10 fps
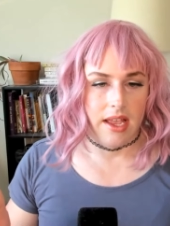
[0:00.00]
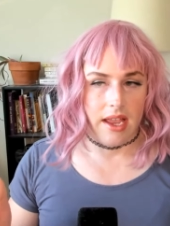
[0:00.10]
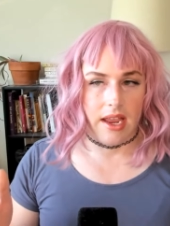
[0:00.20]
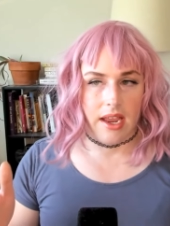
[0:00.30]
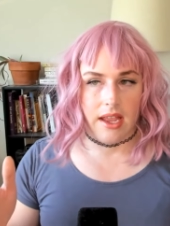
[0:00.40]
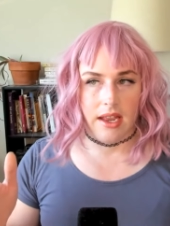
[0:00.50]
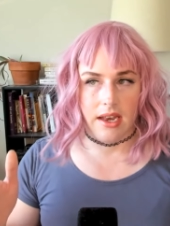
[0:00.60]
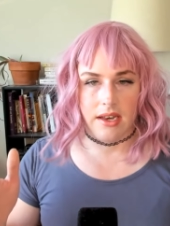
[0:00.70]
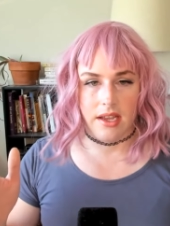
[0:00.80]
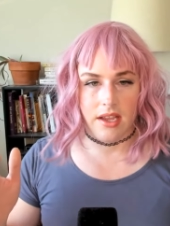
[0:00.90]

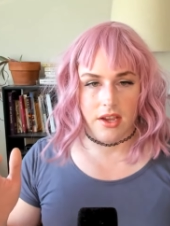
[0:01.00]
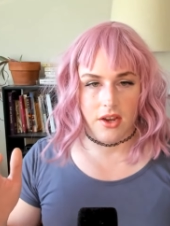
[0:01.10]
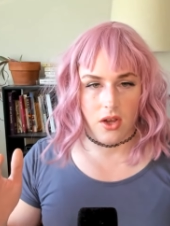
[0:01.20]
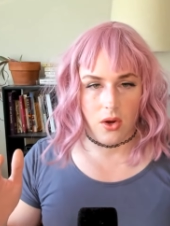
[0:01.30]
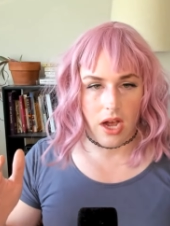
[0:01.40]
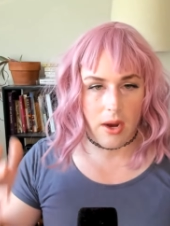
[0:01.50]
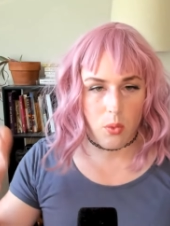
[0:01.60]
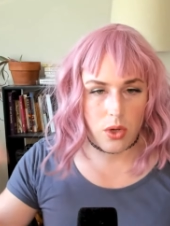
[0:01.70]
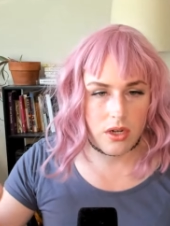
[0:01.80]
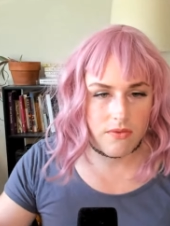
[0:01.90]
And, you know, I
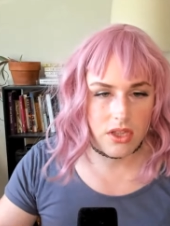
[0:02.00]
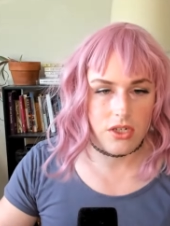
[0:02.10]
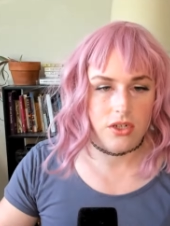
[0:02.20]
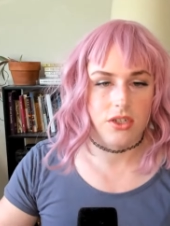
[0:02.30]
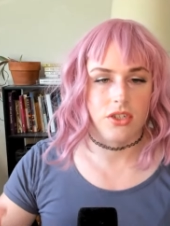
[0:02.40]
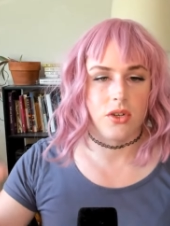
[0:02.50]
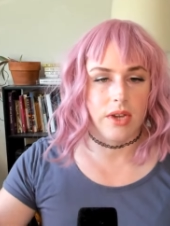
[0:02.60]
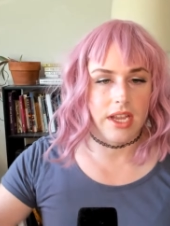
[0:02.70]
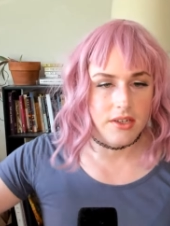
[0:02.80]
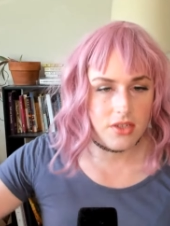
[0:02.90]
would have learned to
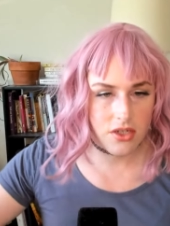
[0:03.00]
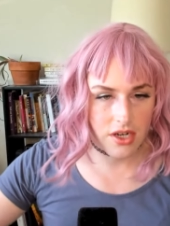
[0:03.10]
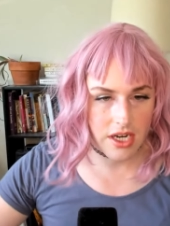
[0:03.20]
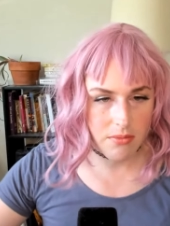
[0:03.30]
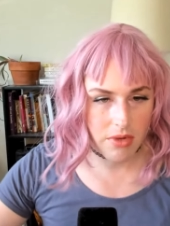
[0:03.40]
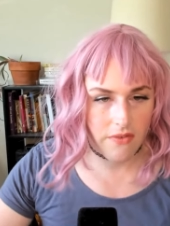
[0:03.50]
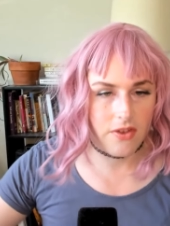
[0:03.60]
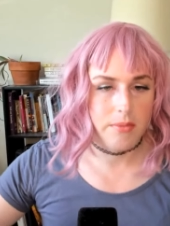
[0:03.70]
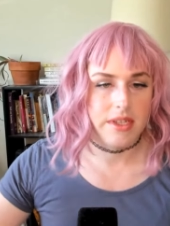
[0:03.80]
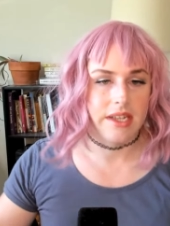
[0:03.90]
integrate my
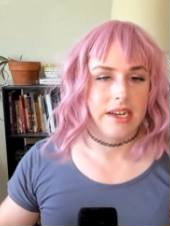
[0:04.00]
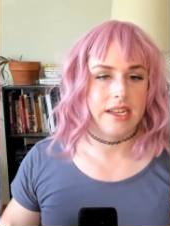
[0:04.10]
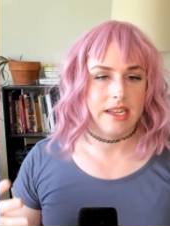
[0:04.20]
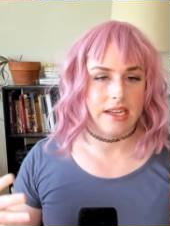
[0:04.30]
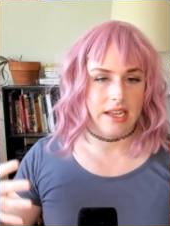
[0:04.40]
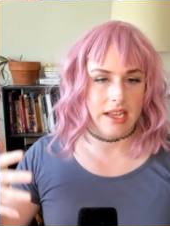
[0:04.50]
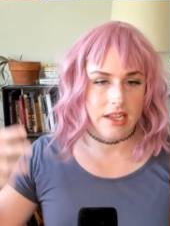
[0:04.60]
femininity